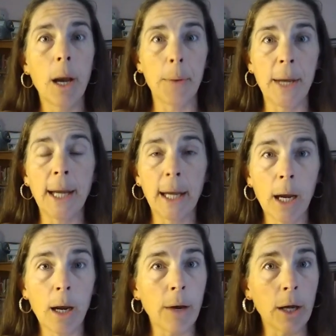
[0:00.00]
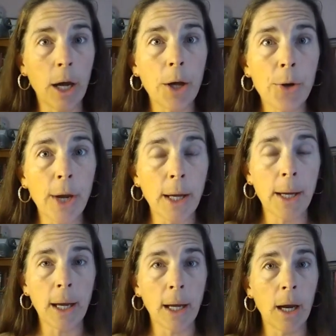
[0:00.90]
of taking care of our country,
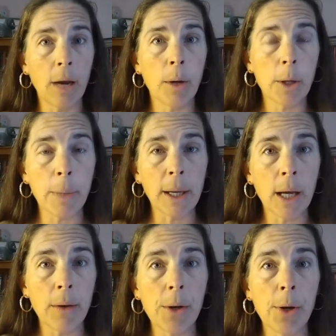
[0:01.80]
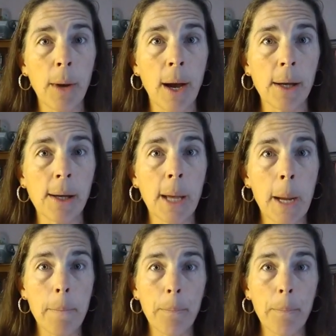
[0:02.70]
taking care of what's been given to us.